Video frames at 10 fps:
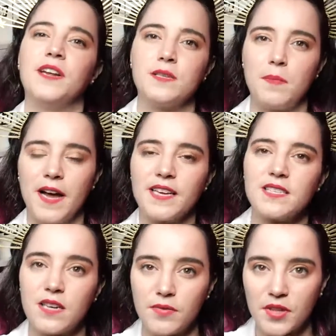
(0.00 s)
as buying
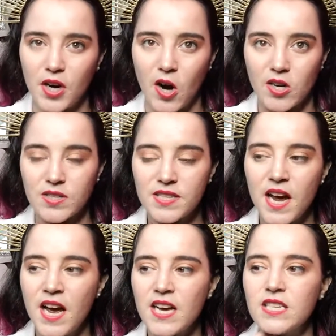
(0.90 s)
stuff on the cards.
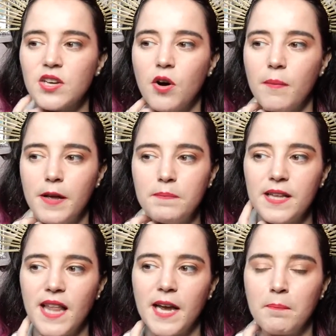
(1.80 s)
So it might
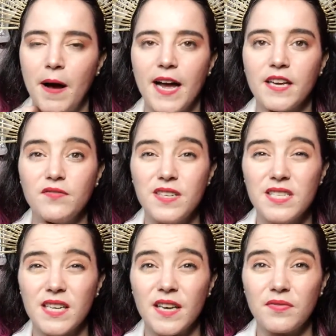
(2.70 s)
be like buying
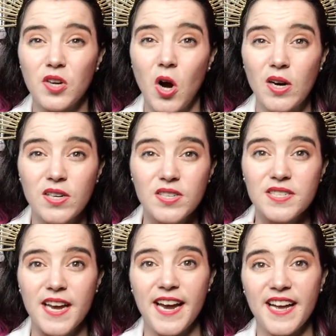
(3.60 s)
Visa gift
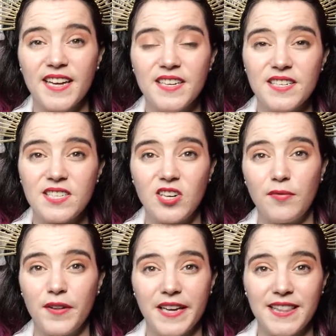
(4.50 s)
cards and
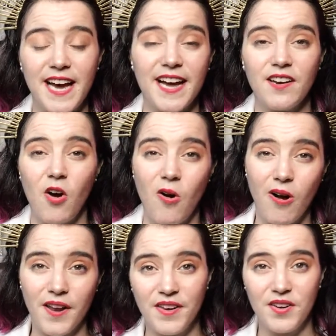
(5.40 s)
stuff like that
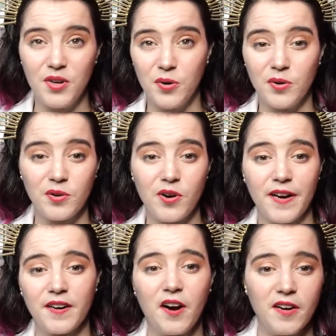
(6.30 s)
on your
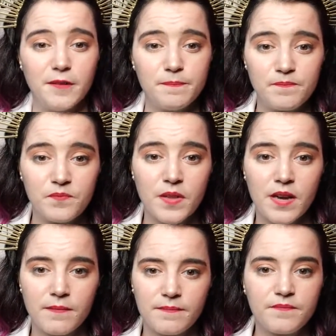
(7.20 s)
credit card.
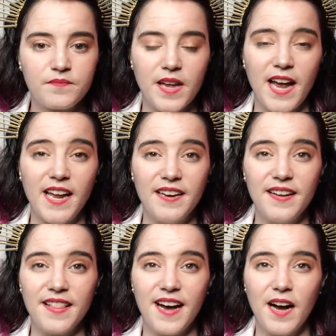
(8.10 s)
And
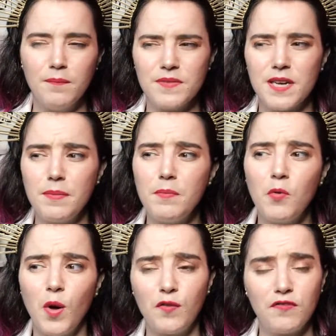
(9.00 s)
some people
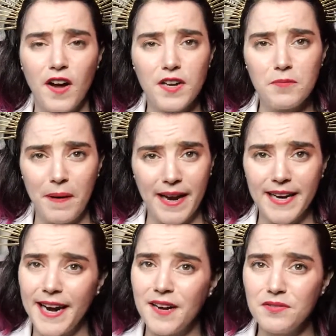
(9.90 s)
will fund bank
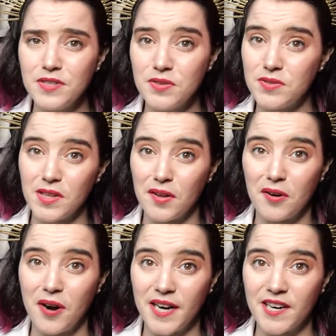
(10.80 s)
accounts using their
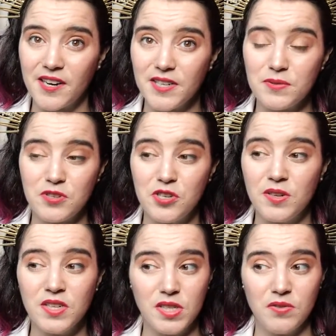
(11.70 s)
credit cards, which you
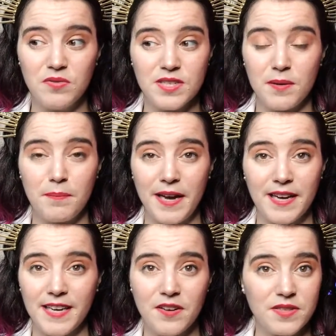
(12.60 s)
can do with some bank
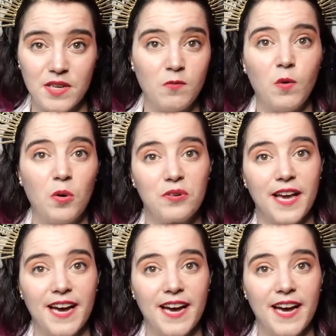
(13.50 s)
accounts, and it won't